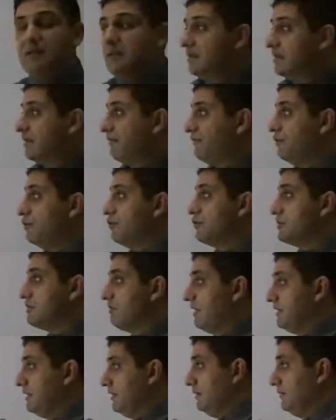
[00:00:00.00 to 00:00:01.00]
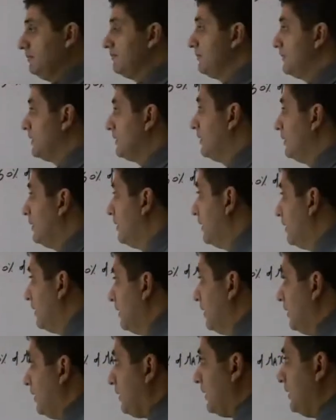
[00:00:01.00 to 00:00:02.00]
the fuse rating.
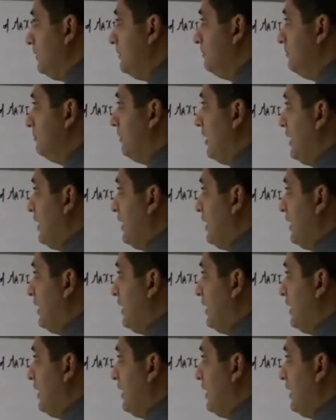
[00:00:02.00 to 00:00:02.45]
Okay, I